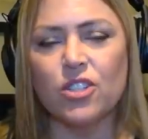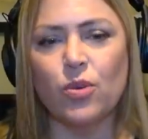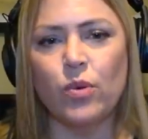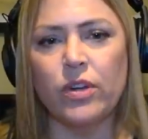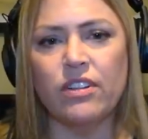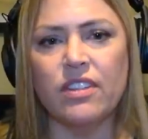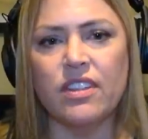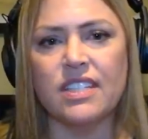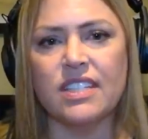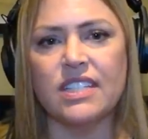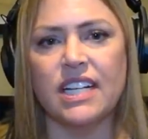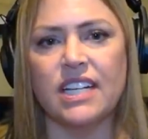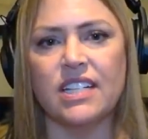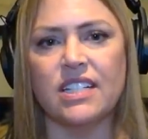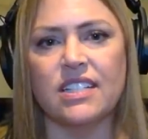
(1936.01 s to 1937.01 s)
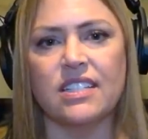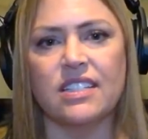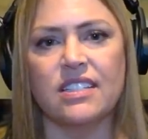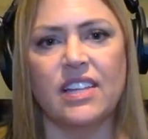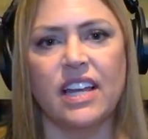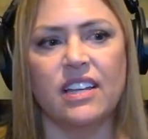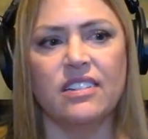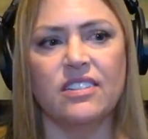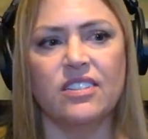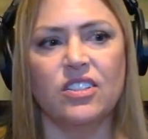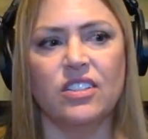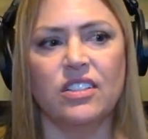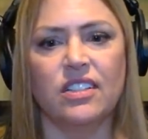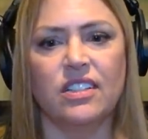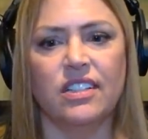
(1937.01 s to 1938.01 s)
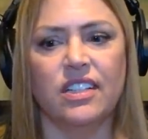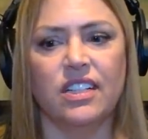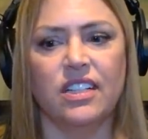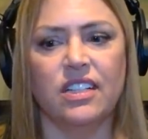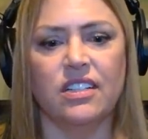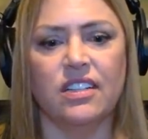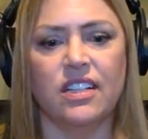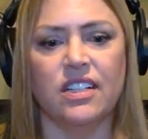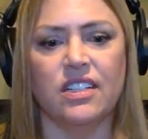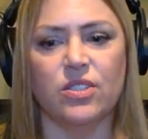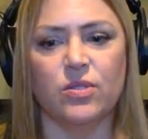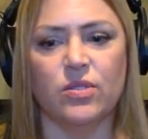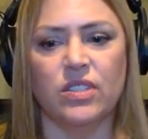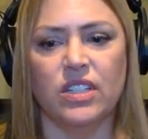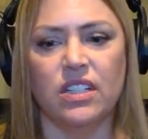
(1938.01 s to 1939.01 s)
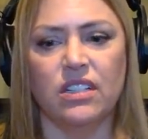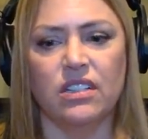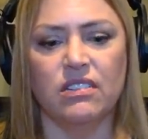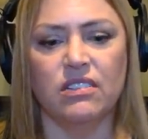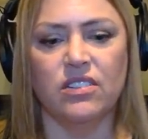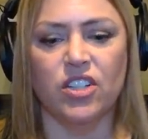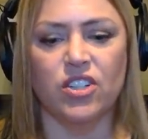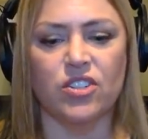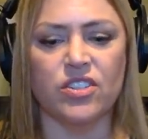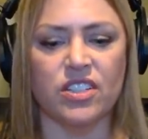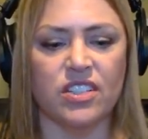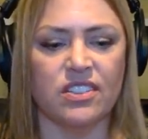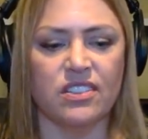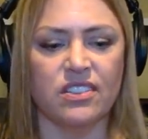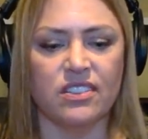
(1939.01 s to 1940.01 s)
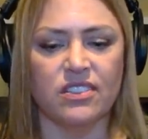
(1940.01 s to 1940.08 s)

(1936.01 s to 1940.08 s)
So what are the states that it, it's there's